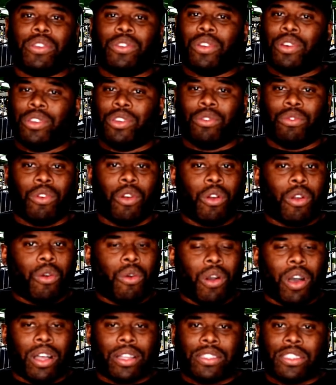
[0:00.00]
You know, your
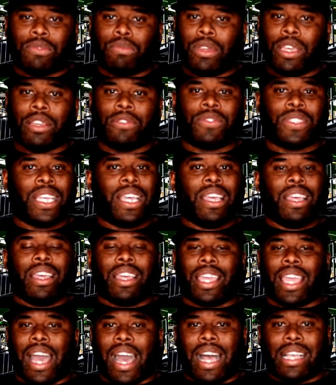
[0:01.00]
Roquan Smiths,
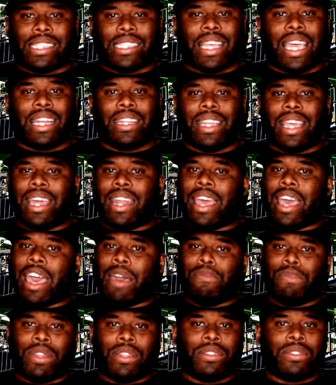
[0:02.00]
guys like that,
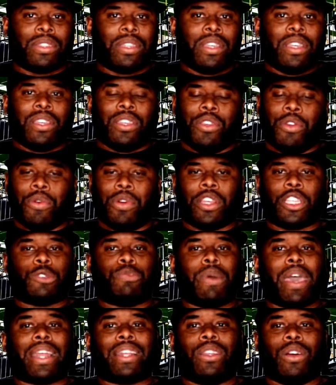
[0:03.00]
Evans, you would
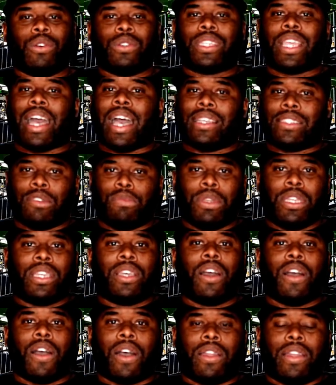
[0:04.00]
expect those guys to be
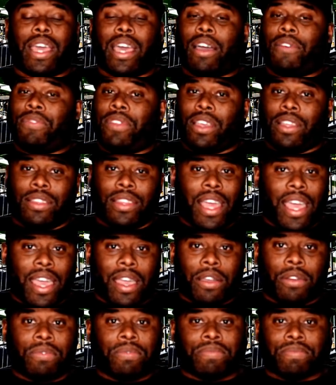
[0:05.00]
gone. Now, if they're
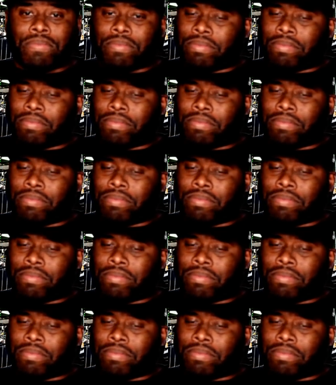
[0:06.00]
there,